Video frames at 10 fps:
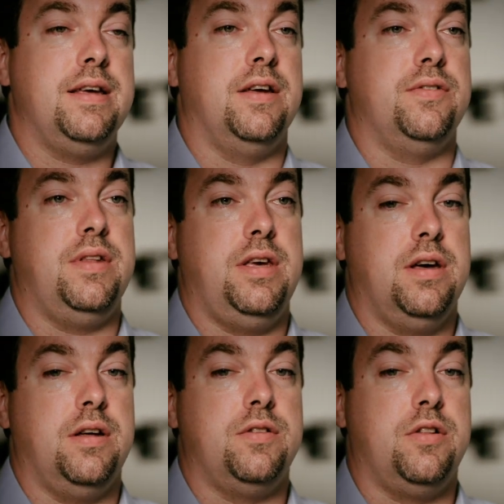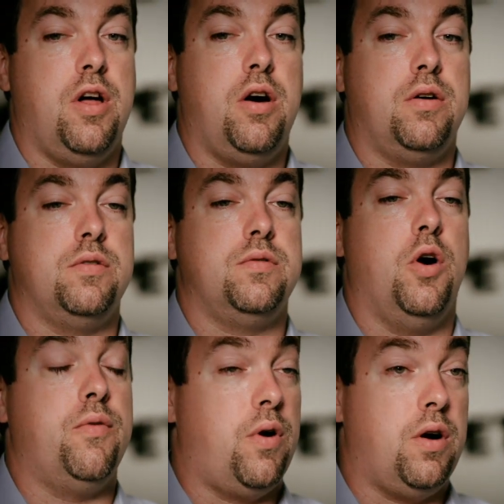is the, uh, the long
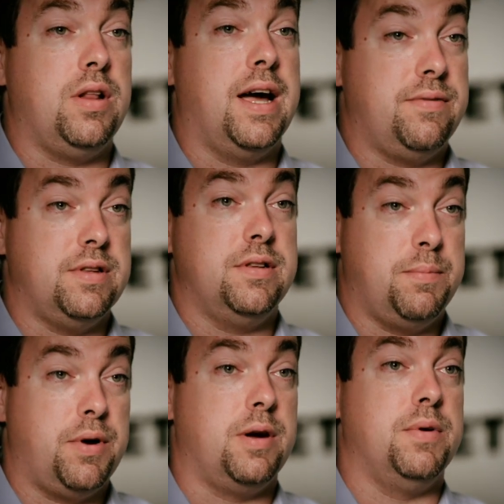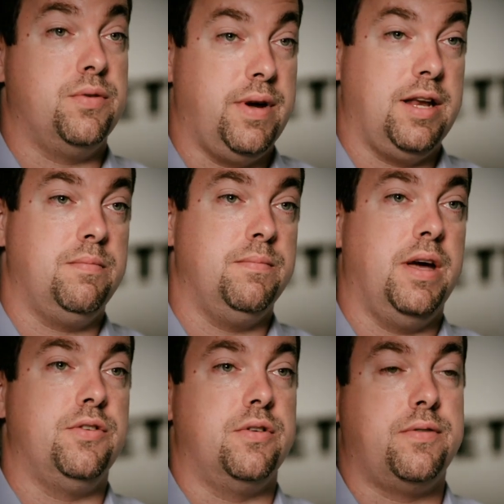overhaul life, the, the period between
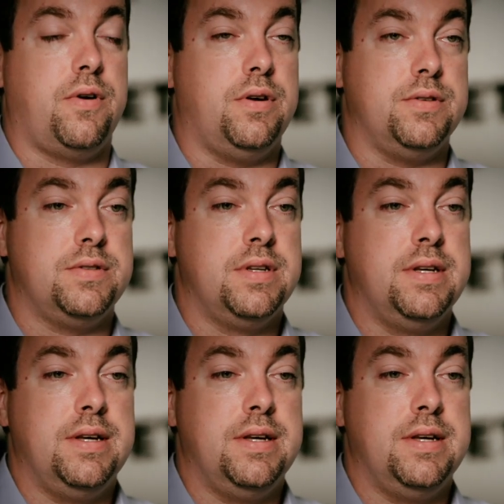major overhauls.